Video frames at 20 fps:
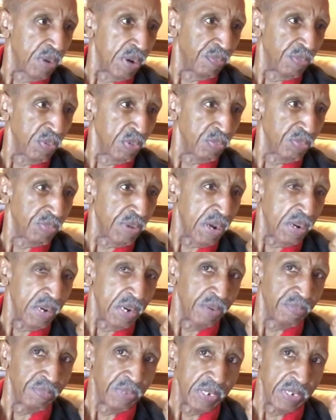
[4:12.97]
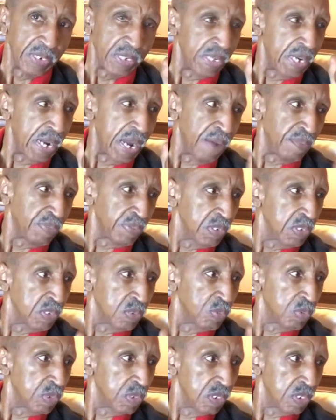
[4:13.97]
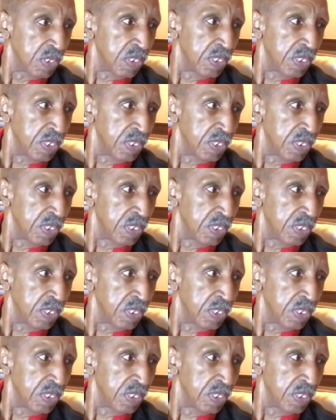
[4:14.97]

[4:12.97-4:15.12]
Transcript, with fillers: why I first found out that the Africans was